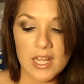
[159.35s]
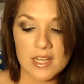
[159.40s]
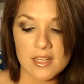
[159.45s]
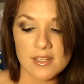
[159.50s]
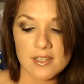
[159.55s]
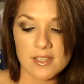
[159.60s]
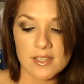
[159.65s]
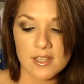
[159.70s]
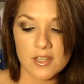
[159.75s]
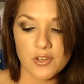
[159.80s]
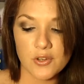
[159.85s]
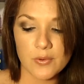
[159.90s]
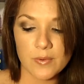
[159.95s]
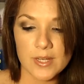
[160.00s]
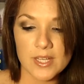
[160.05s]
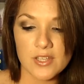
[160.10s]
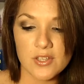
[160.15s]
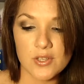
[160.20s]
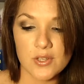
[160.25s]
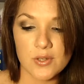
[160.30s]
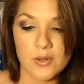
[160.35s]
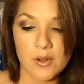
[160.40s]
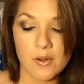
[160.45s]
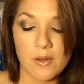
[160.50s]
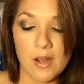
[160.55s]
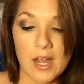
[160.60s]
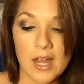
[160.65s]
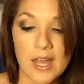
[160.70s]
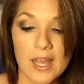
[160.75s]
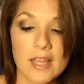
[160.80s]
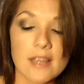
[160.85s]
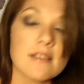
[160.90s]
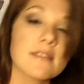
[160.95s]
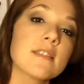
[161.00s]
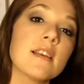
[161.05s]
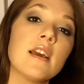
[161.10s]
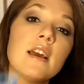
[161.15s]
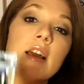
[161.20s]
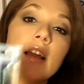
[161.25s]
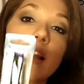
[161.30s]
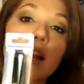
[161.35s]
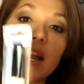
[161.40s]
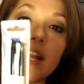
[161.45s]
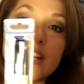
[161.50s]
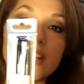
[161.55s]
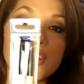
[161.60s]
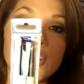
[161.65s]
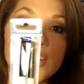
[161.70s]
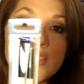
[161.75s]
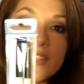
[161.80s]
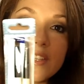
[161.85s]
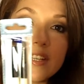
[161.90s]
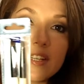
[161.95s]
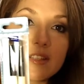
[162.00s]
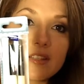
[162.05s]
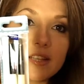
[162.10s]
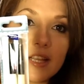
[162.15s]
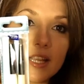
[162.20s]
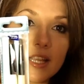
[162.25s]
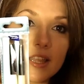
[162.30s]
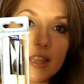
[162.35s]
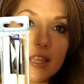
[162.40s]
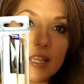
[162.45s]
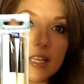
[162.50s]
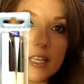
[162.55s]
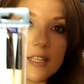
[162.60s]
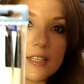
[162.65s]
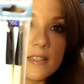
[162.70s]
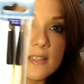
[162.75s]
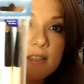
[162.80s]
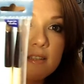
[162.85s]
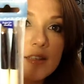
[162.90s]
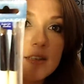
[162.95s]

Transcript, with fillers: and it's the Crease Duo Eyes. And it just looks like this.